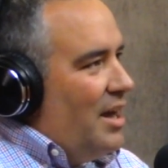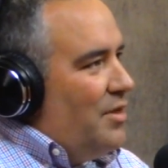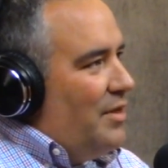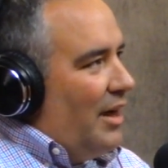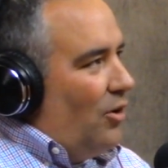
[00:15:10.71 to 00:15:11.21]

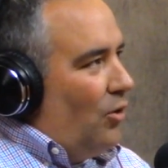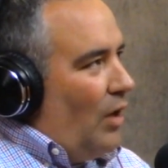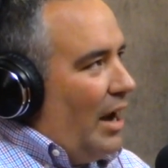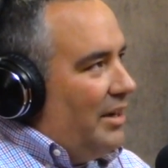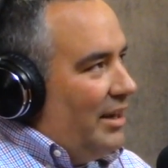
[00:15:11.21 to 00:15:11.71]
that are
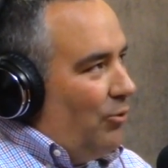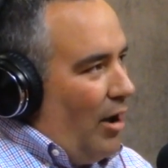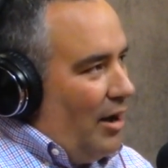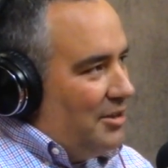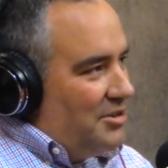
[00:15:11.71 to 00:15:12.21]
lightning
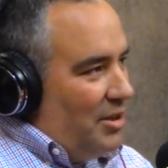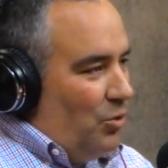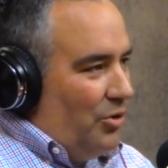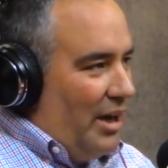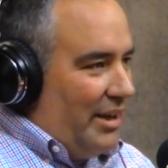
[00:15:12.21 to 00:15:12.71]
rods that
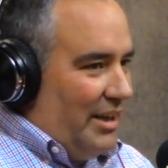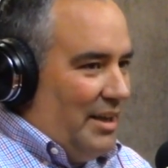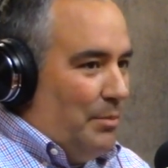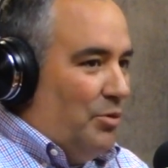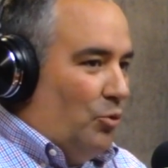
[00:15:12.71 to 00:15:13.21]
will not get
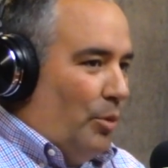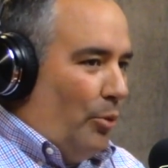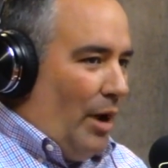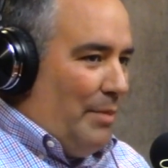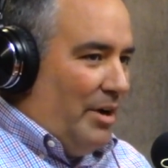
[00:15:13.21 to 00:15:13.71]
him through a
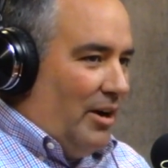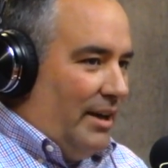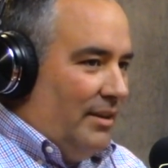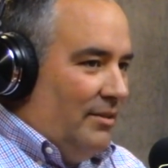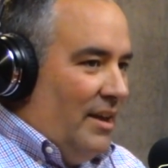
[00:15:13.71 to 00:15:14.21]
primary.